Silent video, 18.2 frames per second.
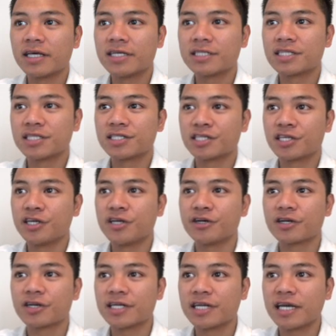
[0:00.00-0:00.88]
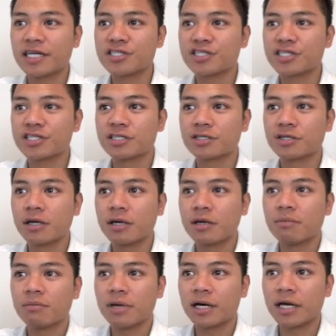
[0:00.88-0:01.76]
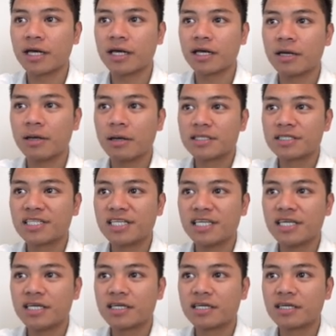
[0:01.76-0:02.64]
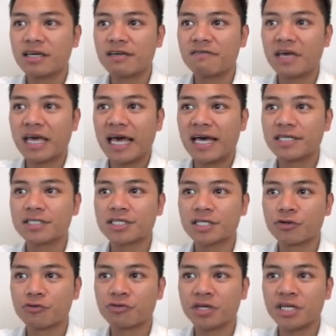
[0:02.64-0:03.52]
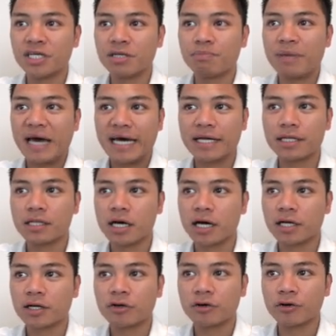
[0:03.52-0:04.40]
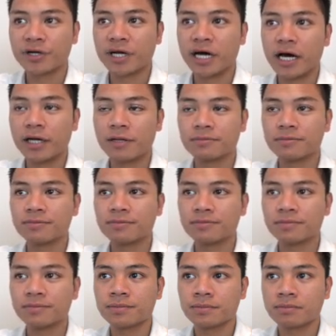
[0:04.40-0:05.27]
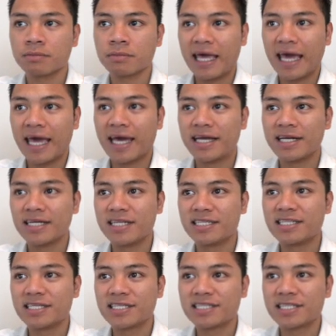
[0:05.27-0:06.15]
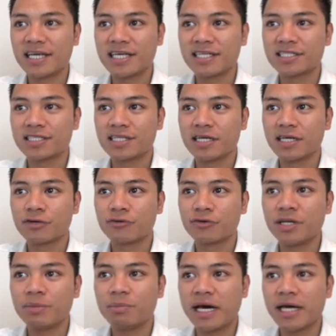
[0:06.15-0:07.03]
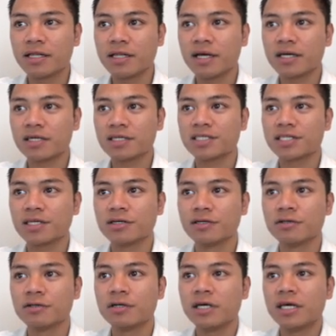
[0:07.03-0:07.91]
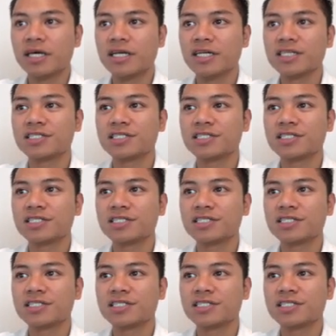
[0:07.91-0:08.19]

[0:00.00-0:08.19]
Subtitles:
it's a secure connection by seeing if it has a green padlock or not. And it does say it's a green padlock, so it